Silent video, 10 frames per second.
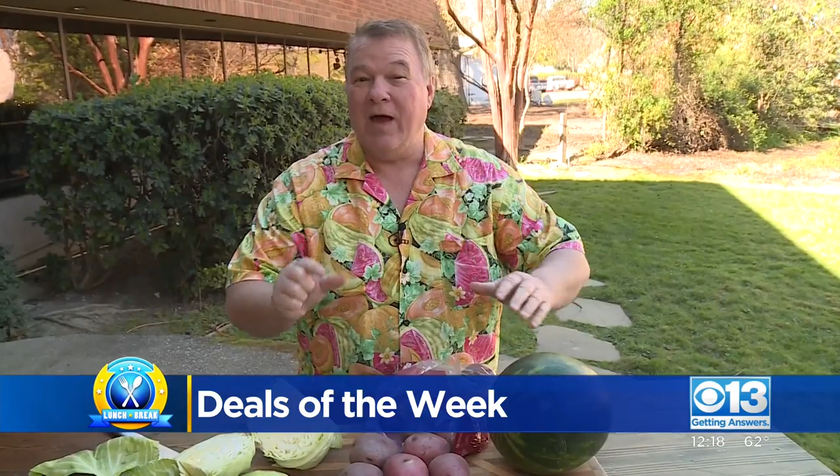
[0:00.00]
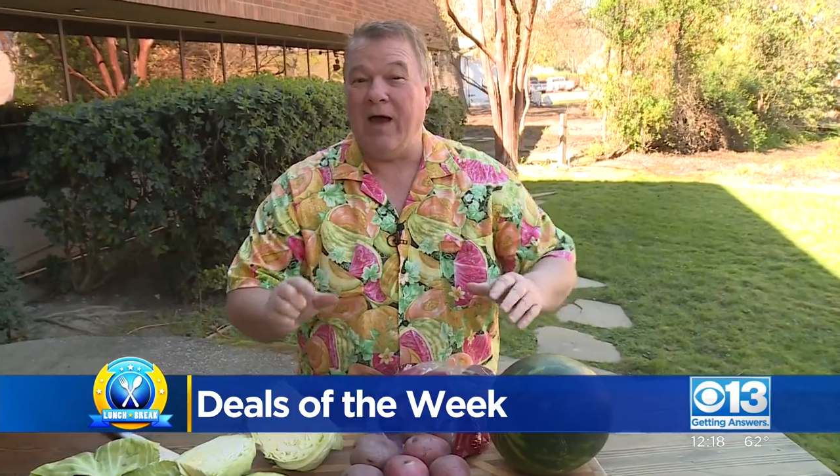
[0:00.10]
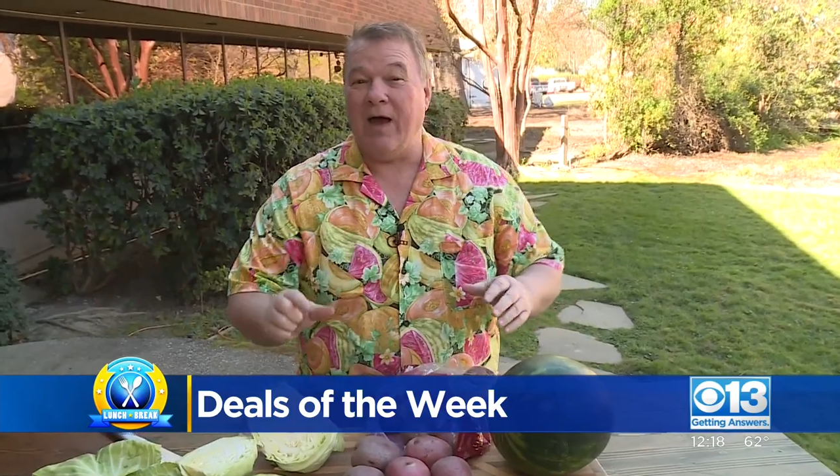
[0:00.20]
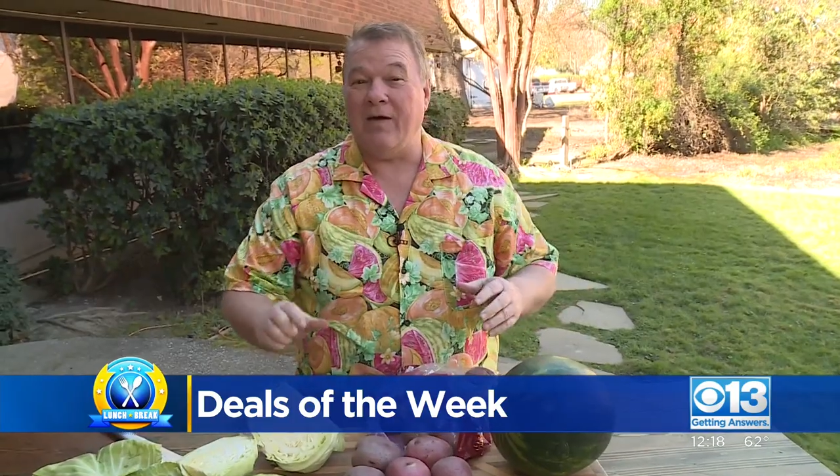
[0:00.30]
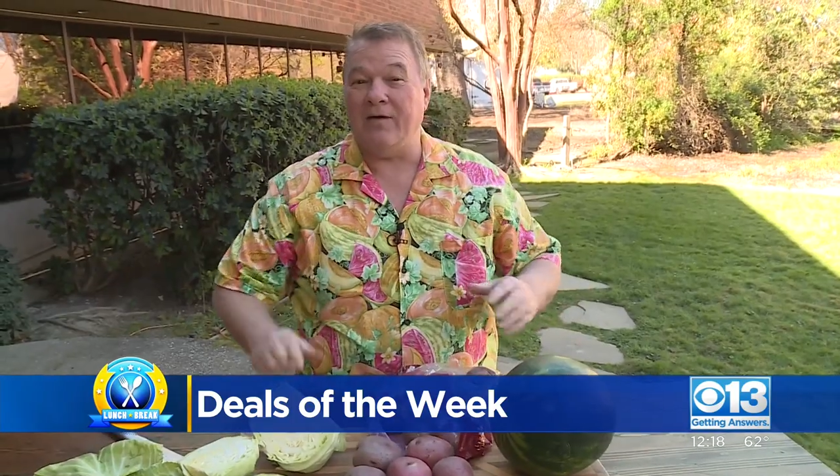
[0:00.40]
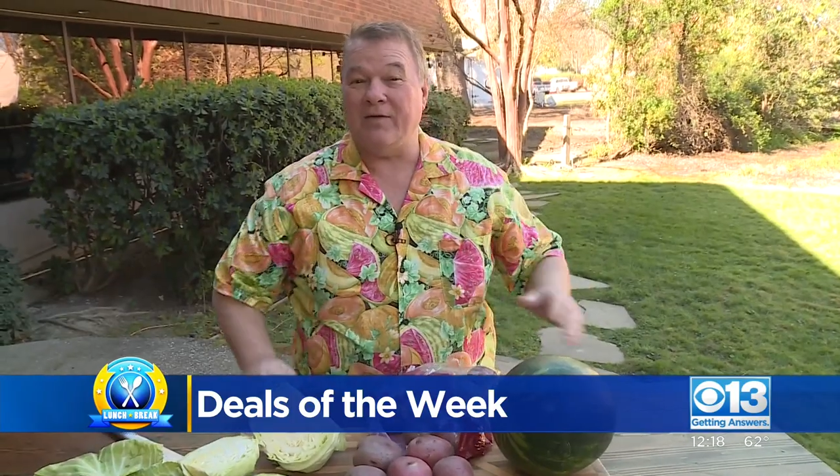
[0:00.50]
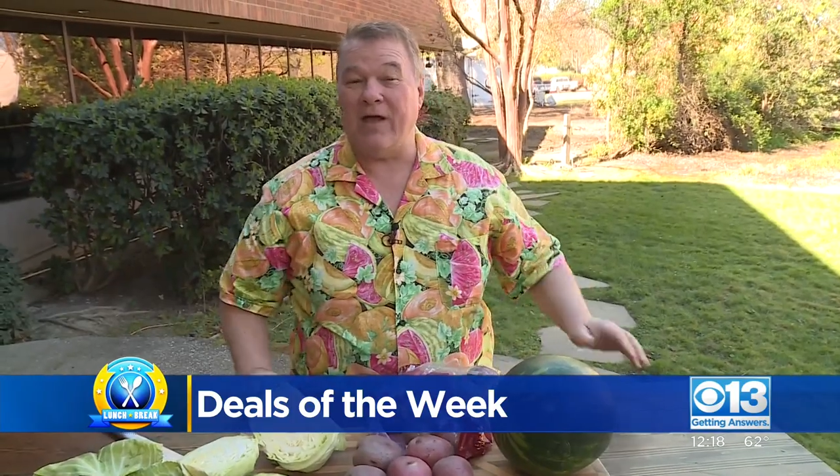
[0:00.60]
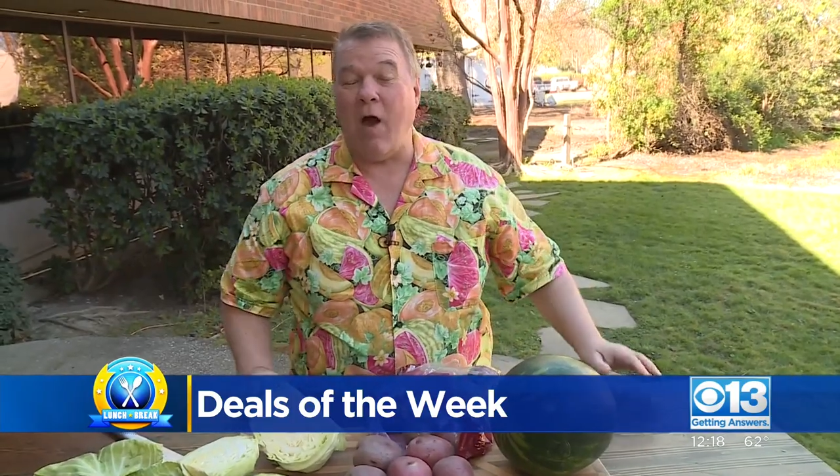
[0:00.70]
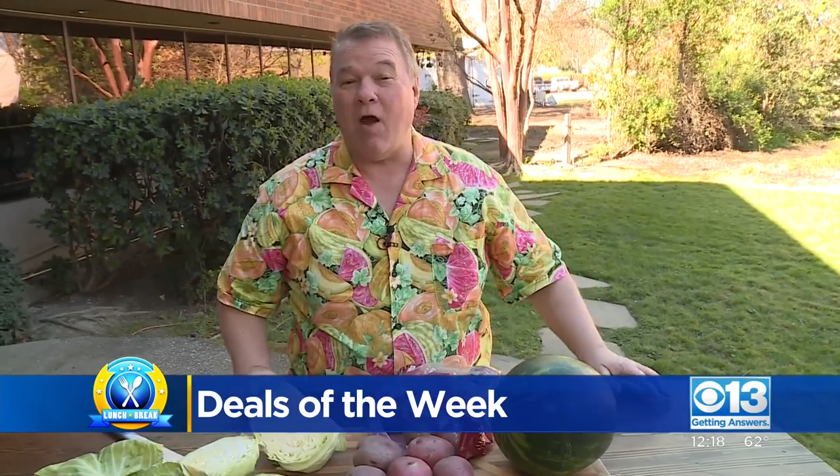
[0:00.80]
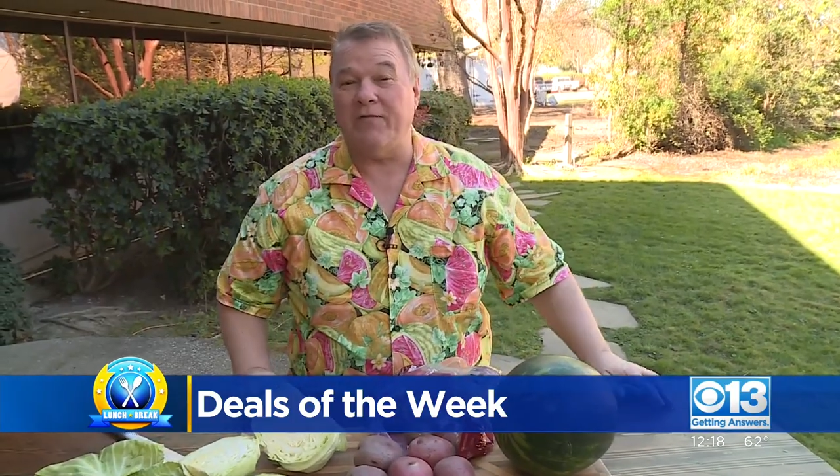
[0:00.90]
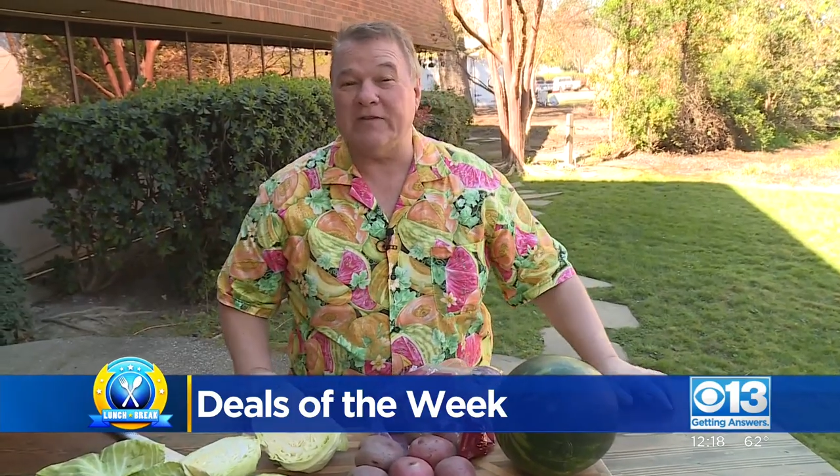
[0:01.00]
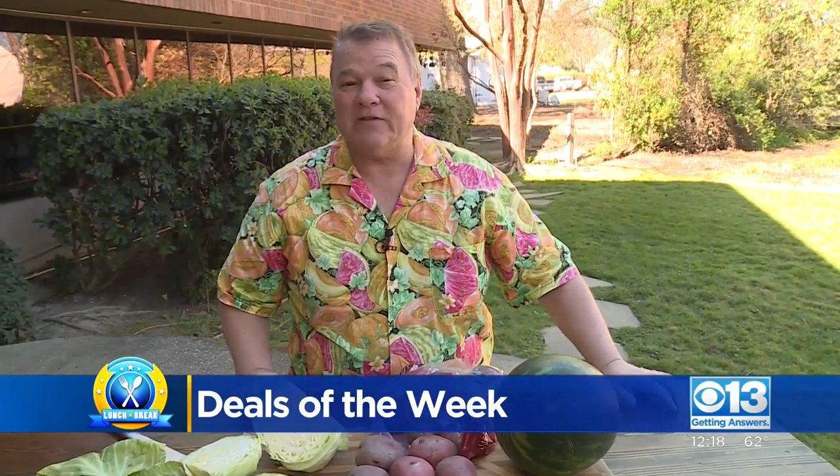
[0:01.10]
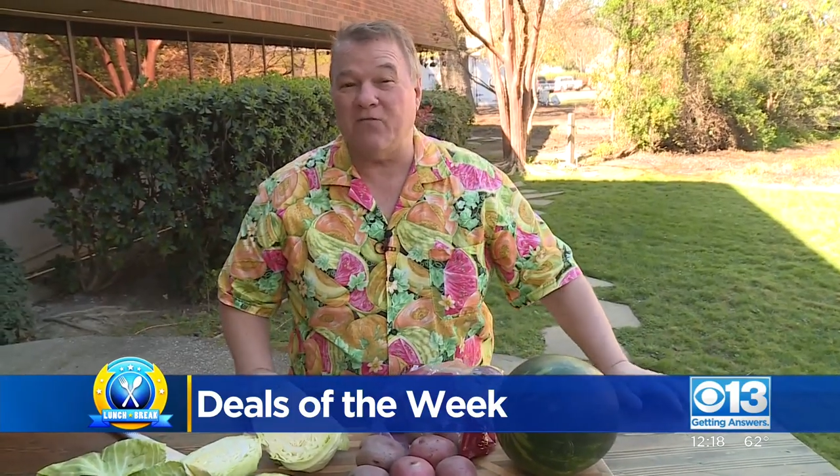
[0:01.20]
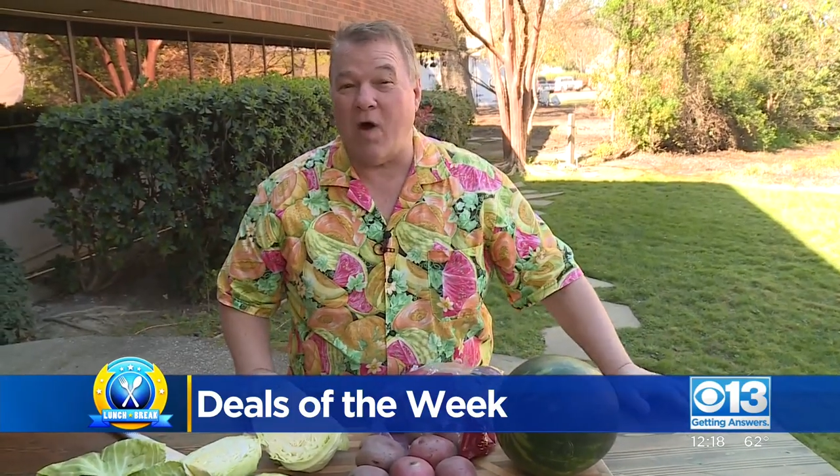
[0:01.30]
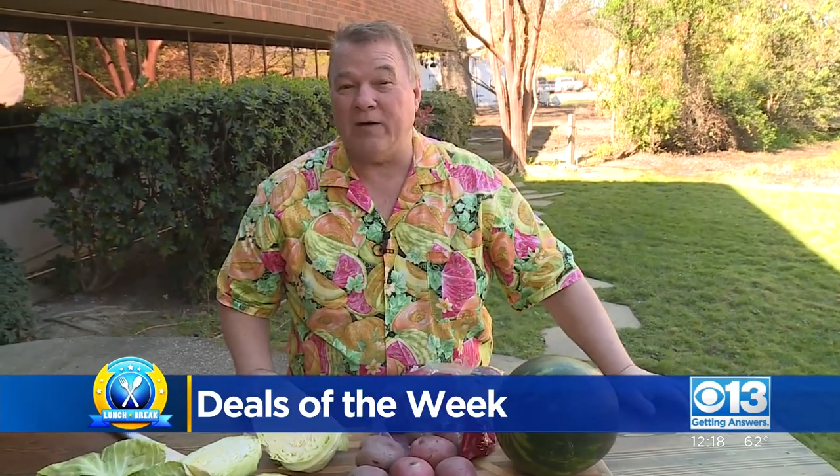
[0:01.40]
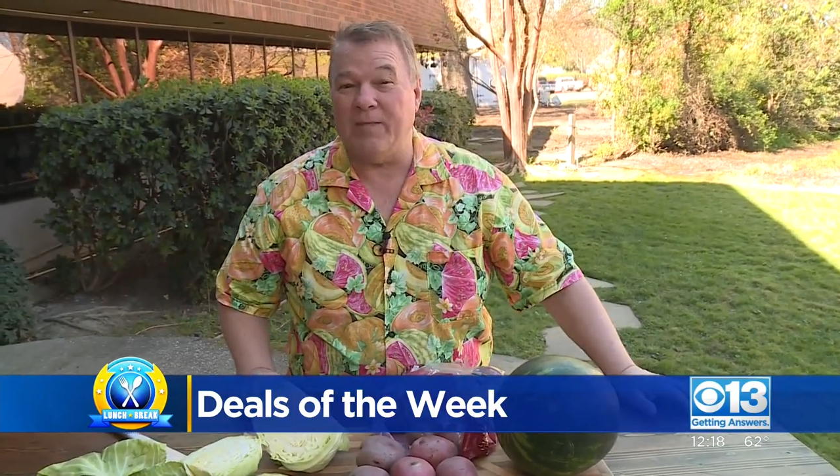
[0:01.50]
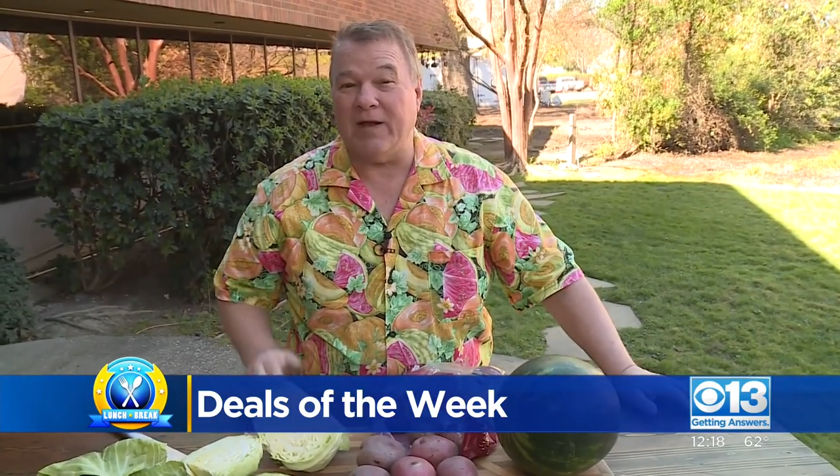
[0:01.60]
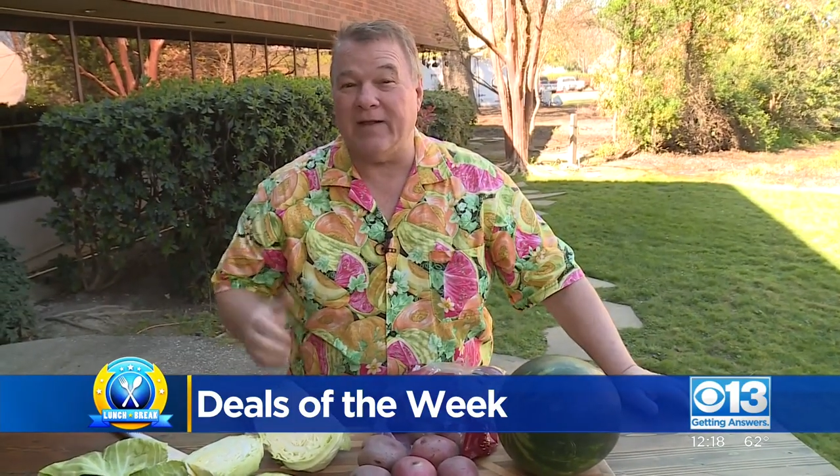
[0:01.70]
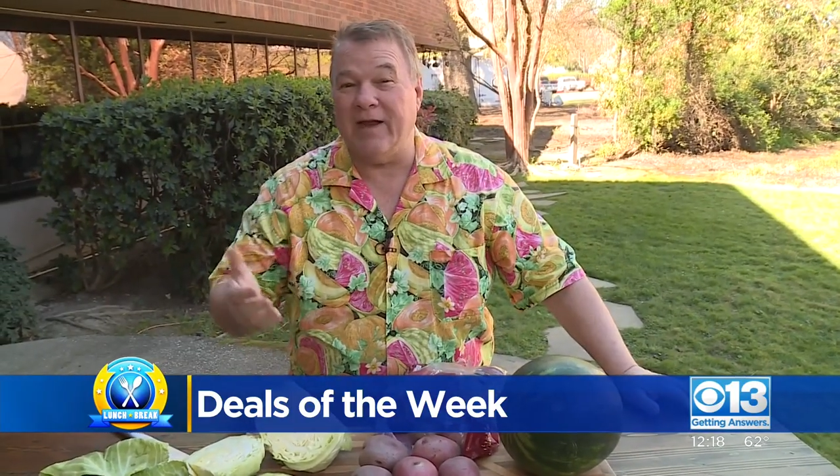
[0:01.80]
uh, harvest of watermelon